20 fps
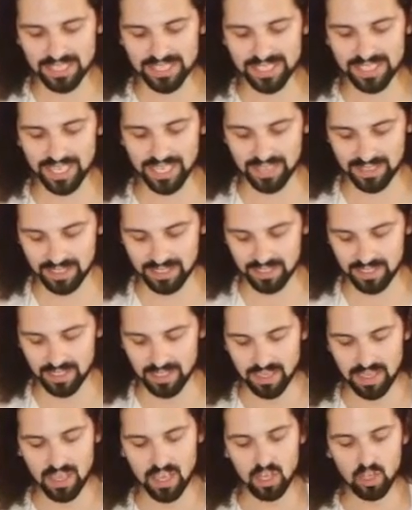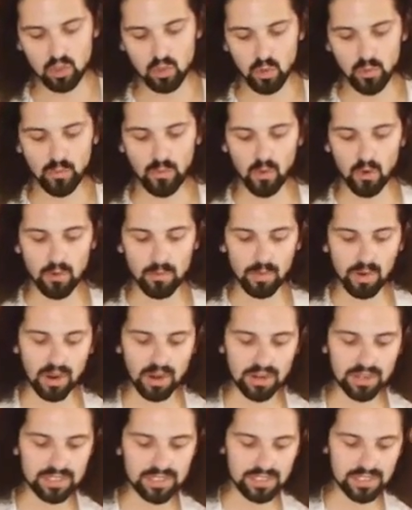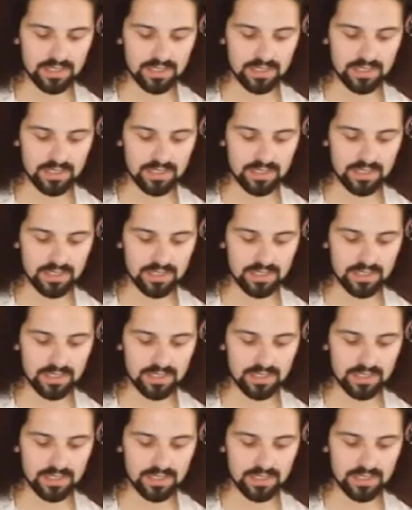set to 4 bars.